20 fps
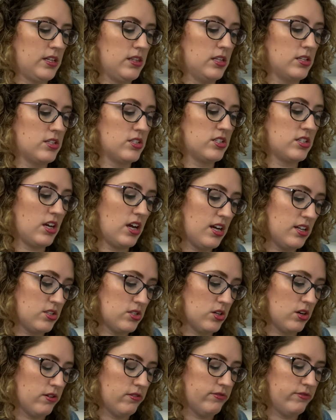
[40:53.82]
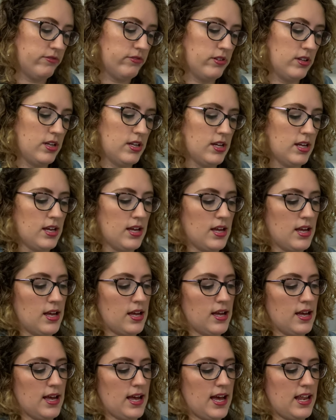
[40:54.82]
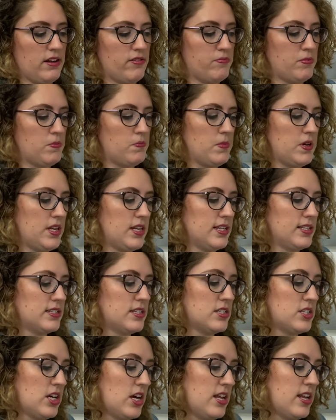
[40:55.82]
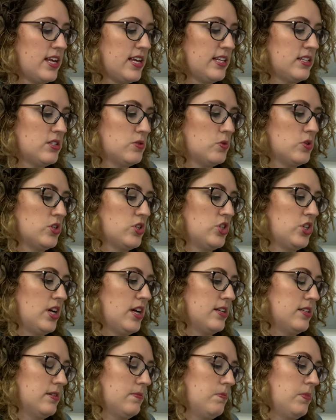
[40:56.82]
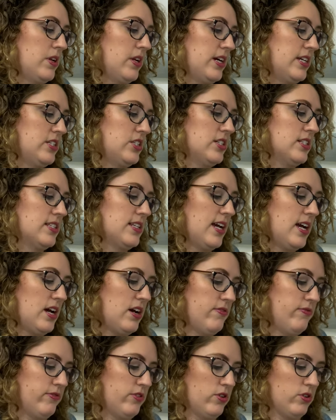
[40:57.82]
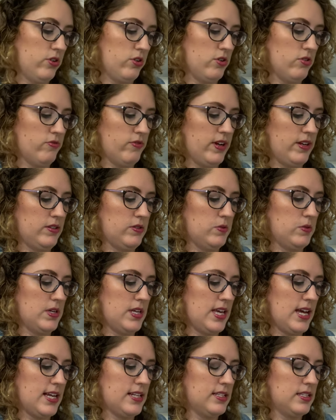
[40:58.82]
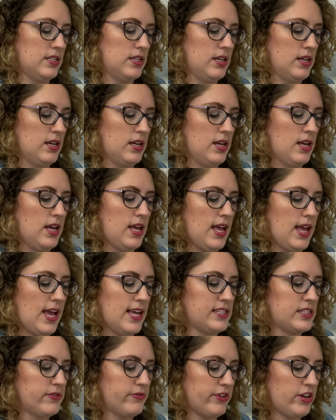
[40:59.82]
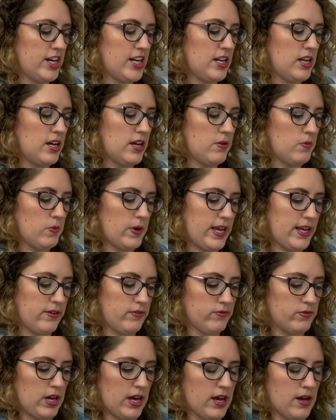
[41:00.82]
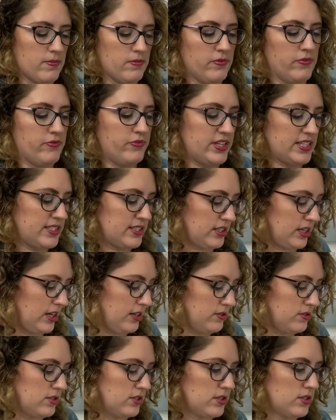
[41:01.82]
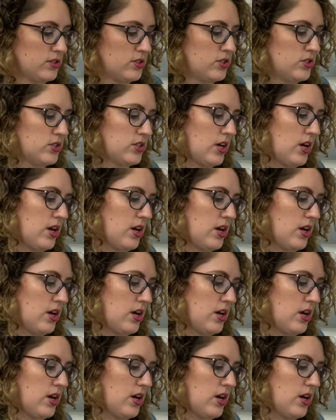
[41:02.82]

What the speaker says: skirt off, and I've been meaning to turn it into a shirt, but I just have not got around to it yet. It's a very lightweight viscose, so